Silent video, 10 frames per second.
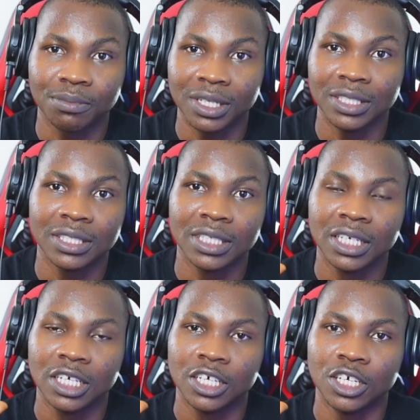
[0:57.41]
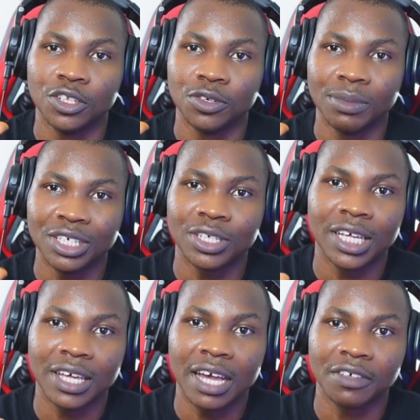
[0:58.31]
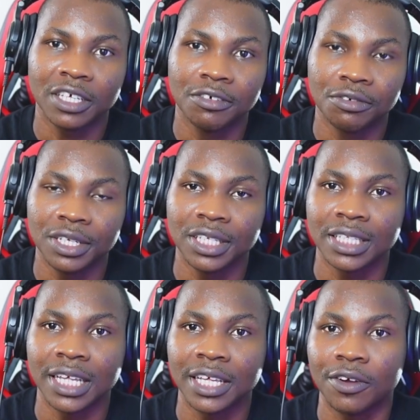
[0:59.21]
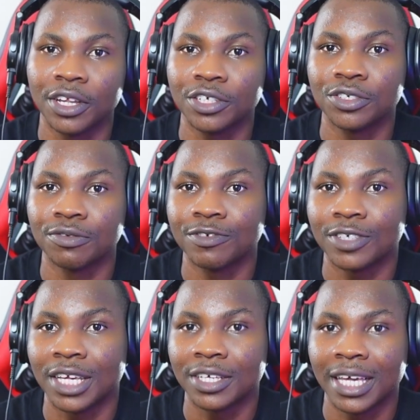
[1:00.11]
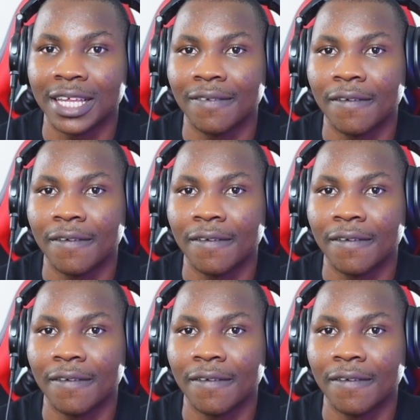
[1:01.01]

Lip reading: Please, make sure that you have a great internet connection so that you can,